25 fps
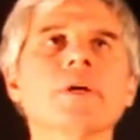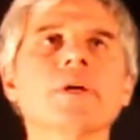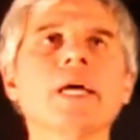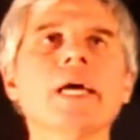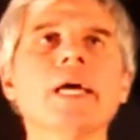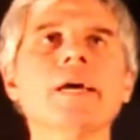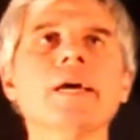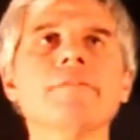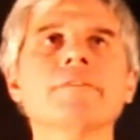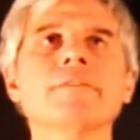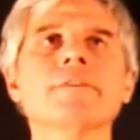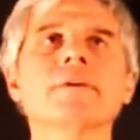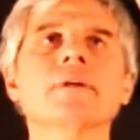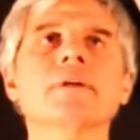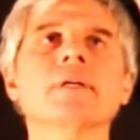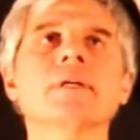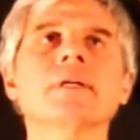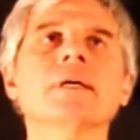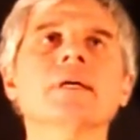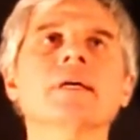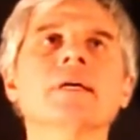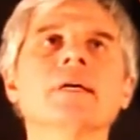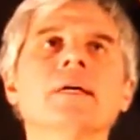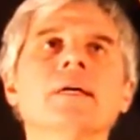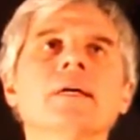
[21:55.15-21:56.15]
F
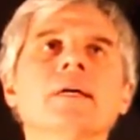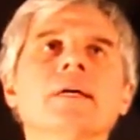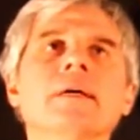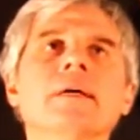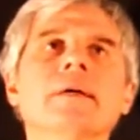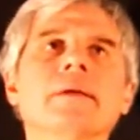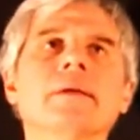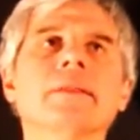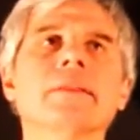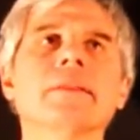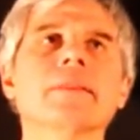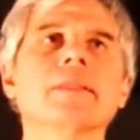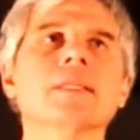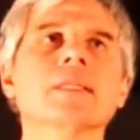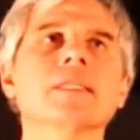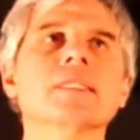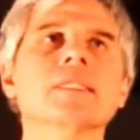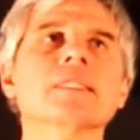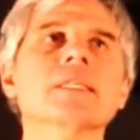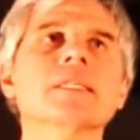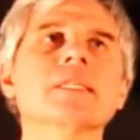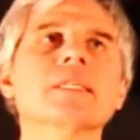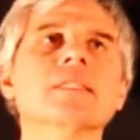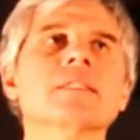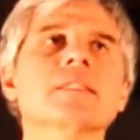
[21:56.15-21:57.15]
that
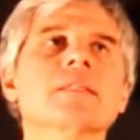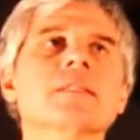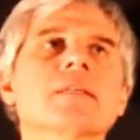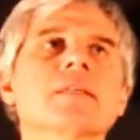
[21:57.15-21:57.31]
sits